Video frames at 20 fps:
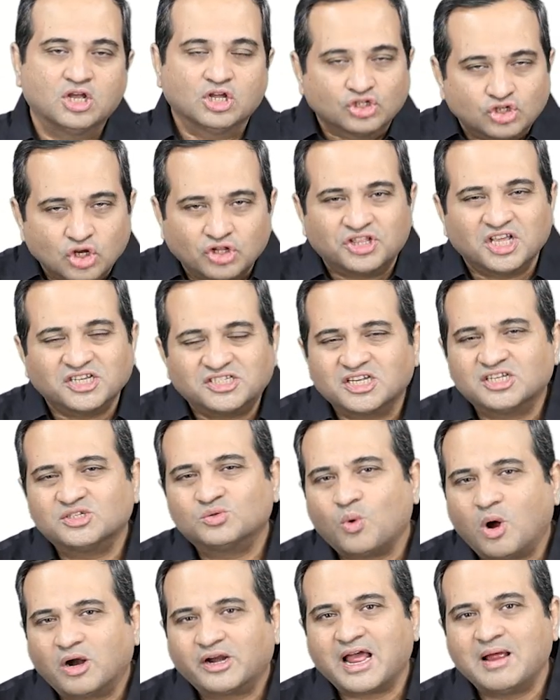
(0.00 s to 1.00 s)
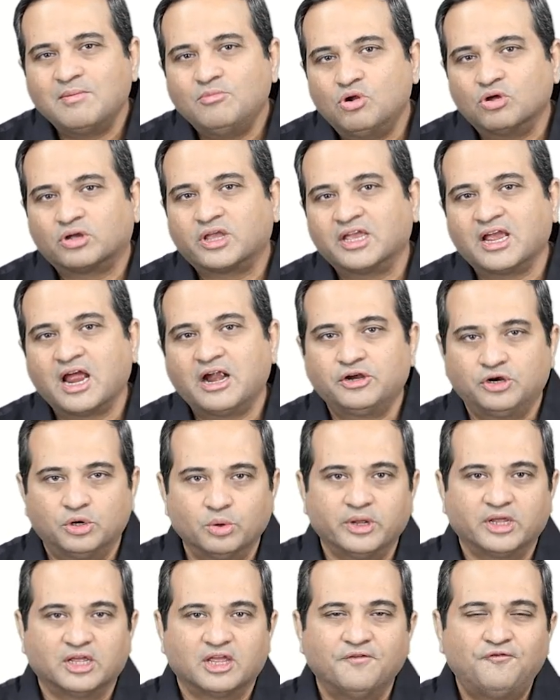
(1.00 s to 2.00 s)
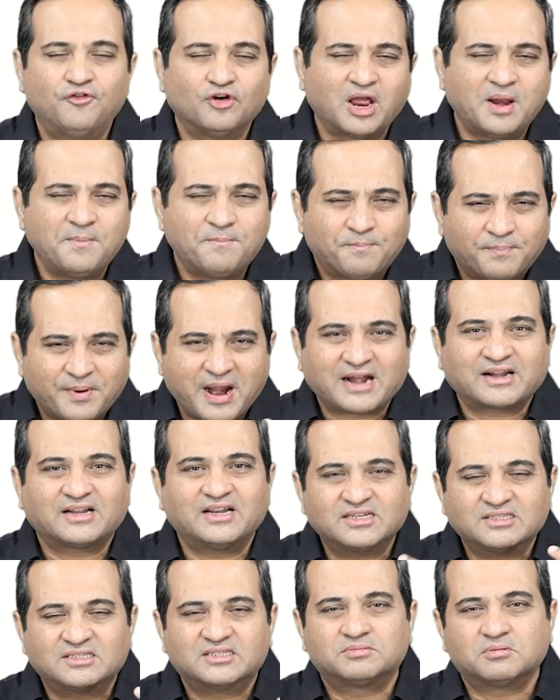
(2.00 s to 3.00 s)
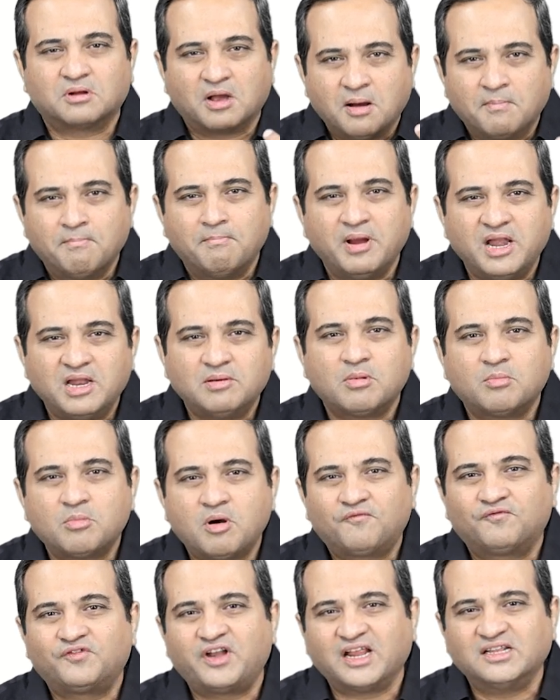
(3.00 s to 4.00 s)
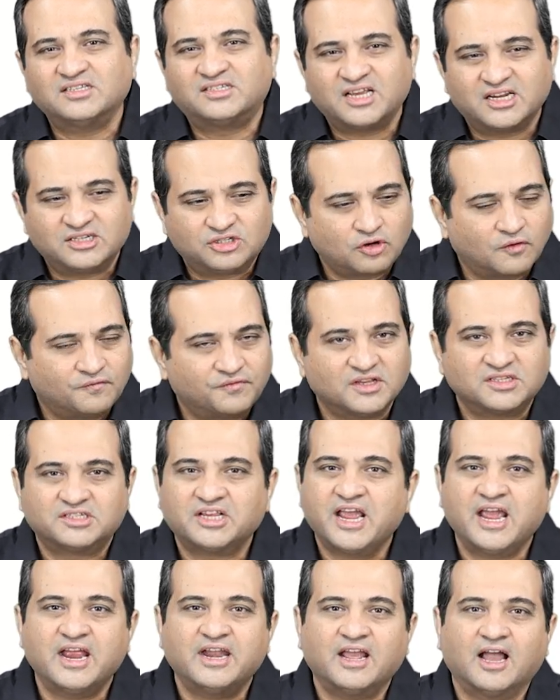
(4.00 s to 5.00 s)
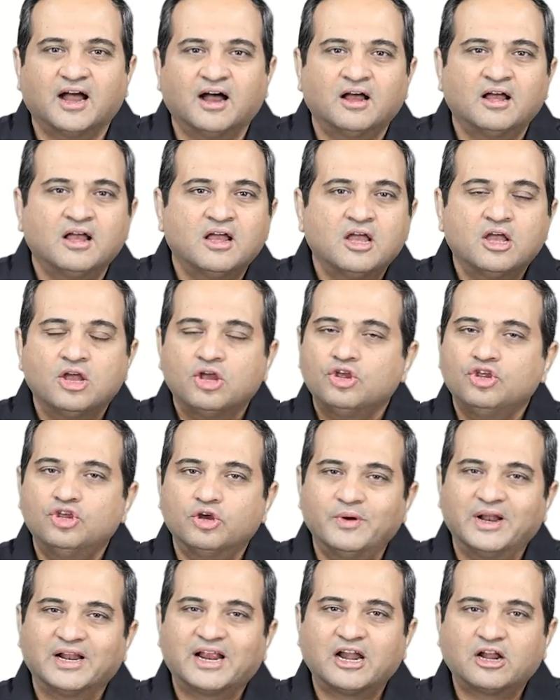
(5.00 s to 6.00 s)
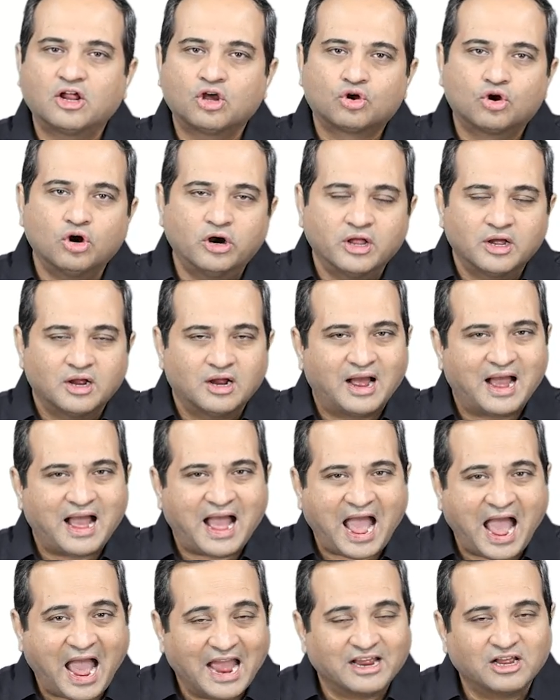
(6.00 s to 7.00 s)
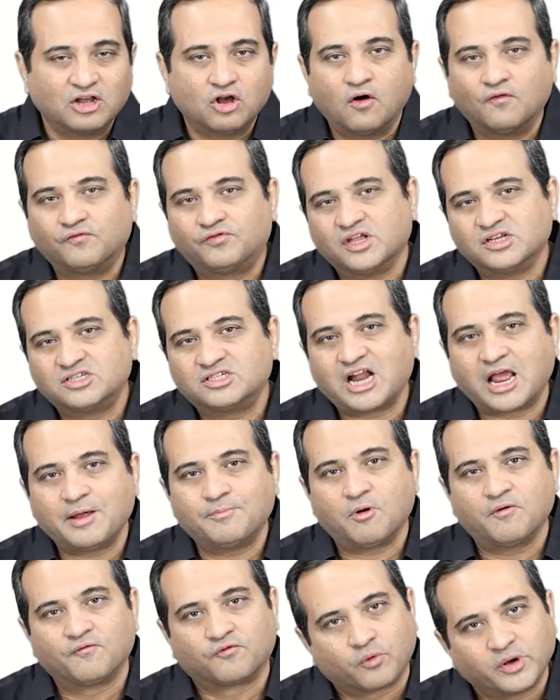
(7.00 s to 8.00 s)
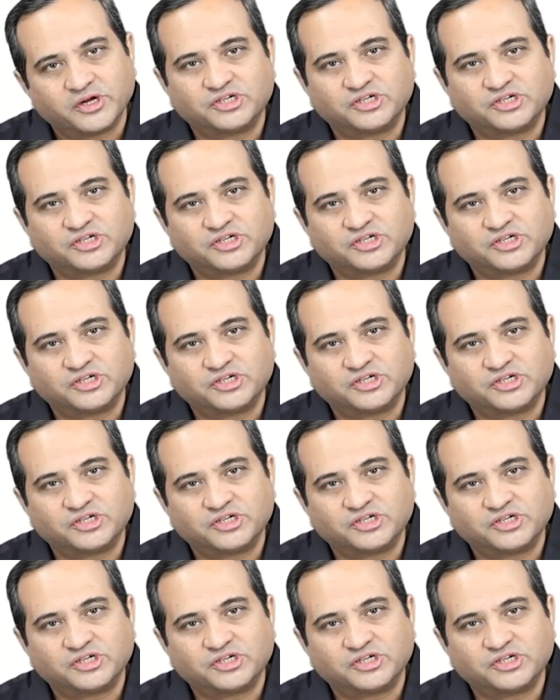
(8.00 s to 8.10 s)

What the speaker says: So this is what I'm looking at doing. If you can practice minimum of 10 sets of this area, you will get a good hang of this type of